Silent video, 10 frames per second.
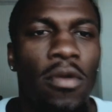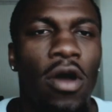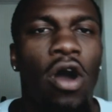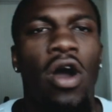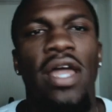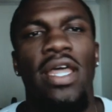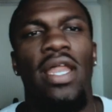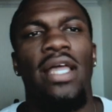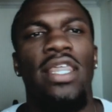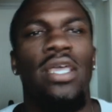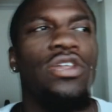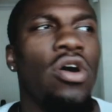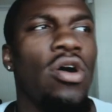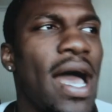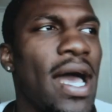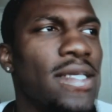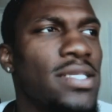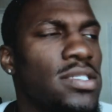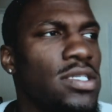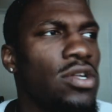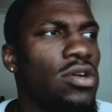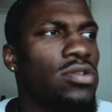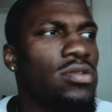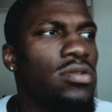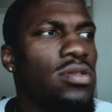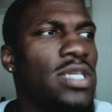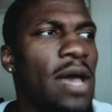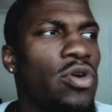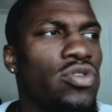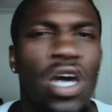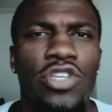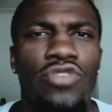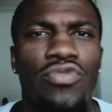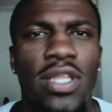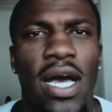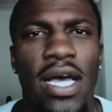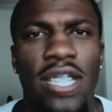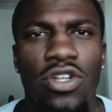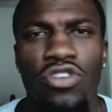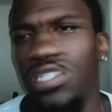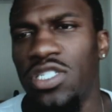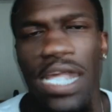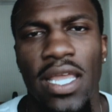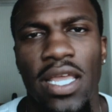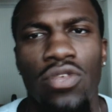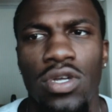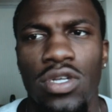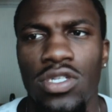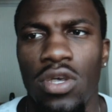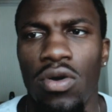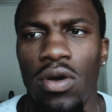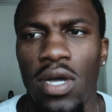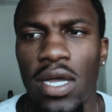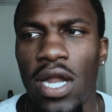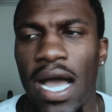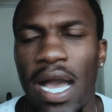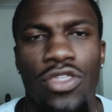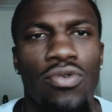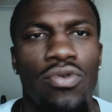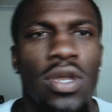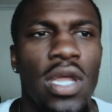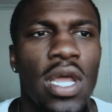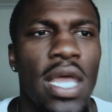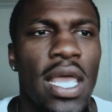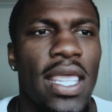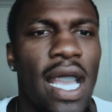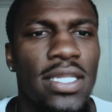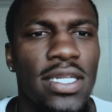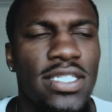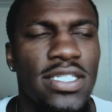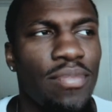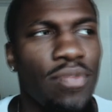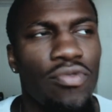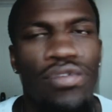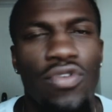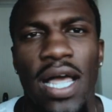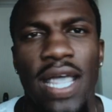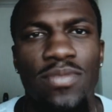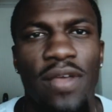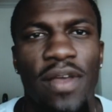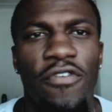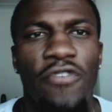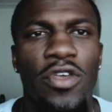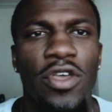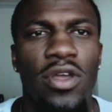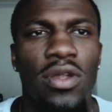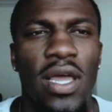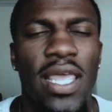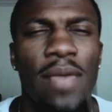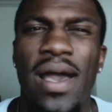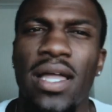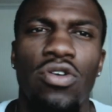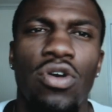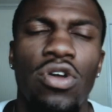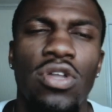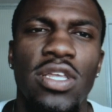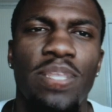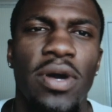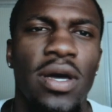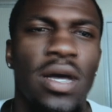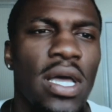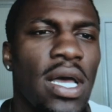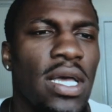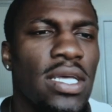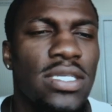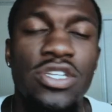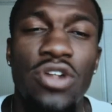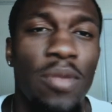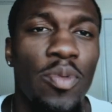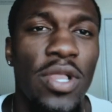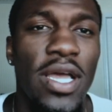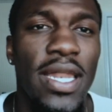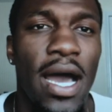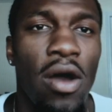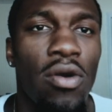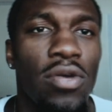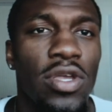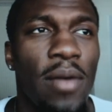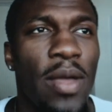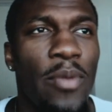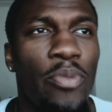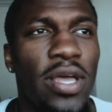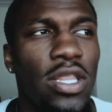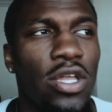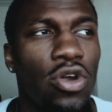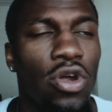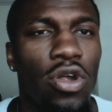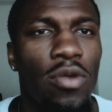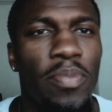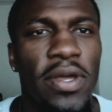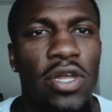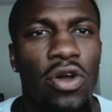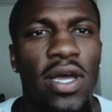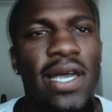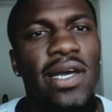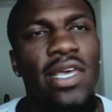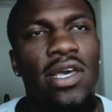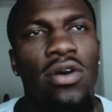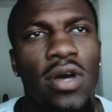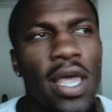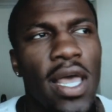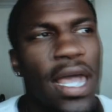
Oh, and then I think, as, time goes on, you realize, you just got to get through it. So, and I got through it, got to December, realized in my 5th year, I came back a little early, but so, I'm going to play it out. I might play a little hurt, but, it'll heal.